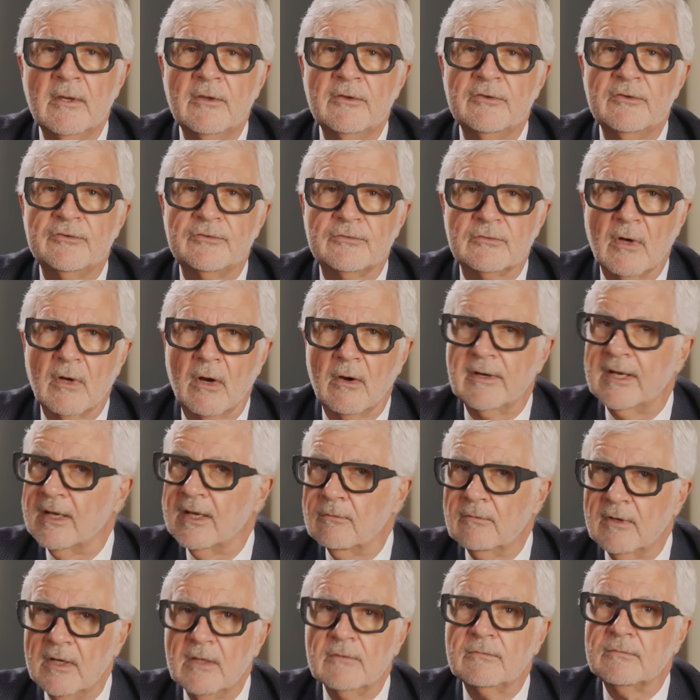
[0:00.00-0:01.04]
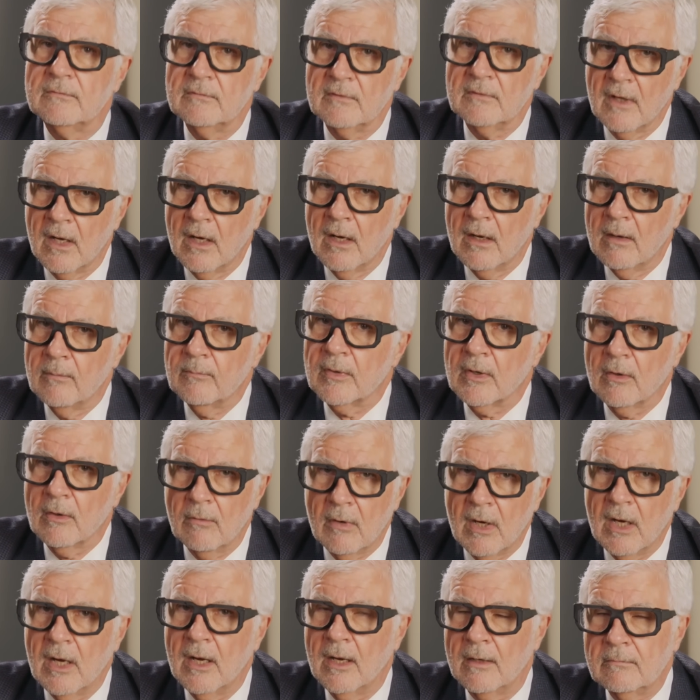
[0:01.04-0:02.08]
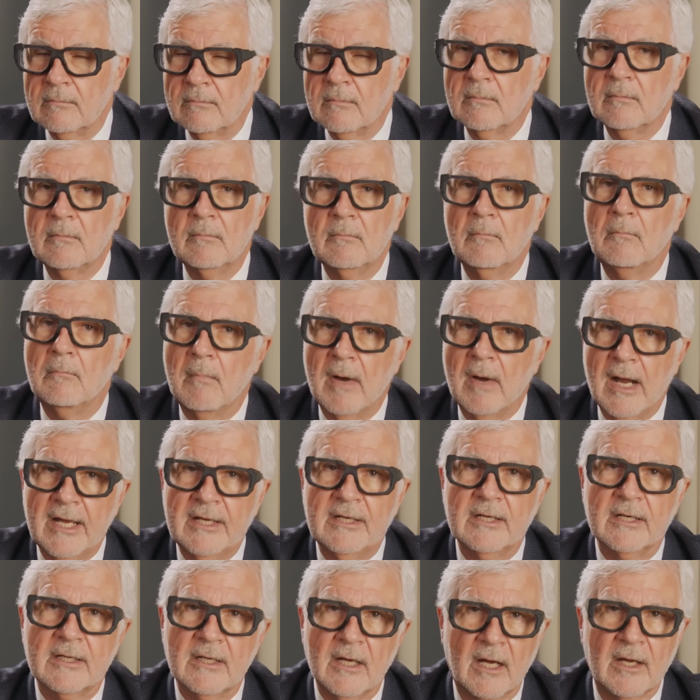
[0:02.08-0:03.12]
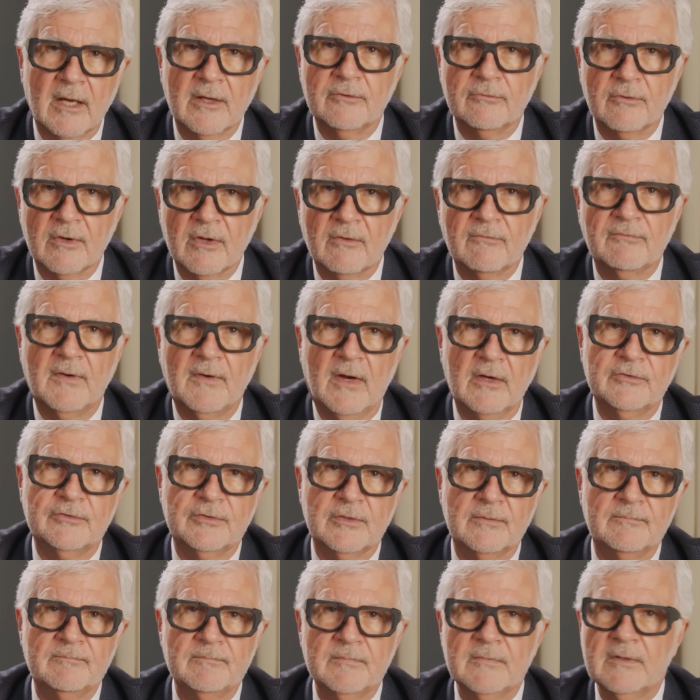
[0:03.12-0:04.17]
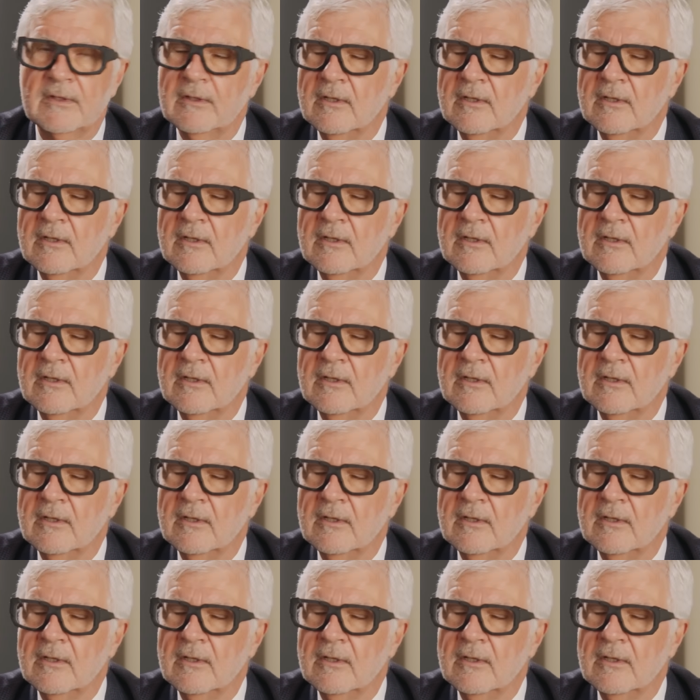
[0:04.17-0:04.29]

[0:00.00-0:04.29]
starting with number 1, mitochondrial function.